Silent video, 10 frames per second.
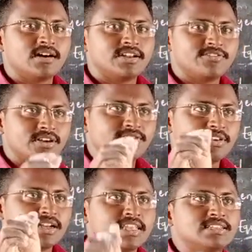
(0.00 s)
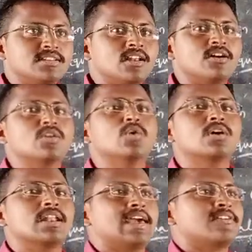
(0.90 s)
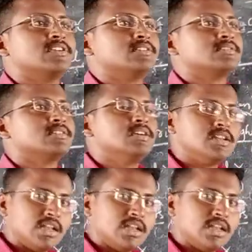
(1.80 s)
or different regional or local languages.